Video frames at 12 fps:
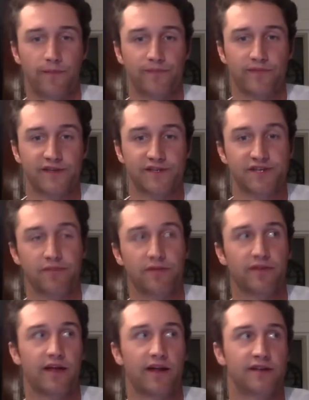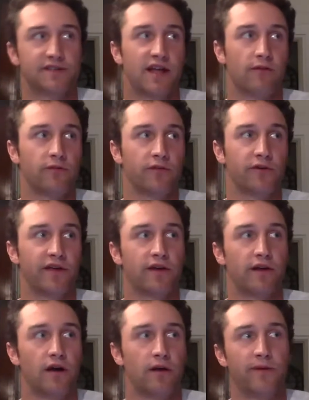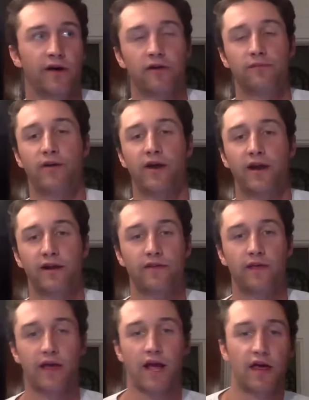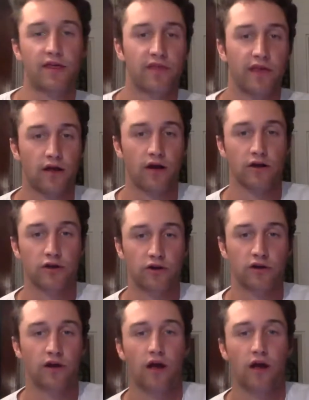is something that is not really upheld by anything. I think a good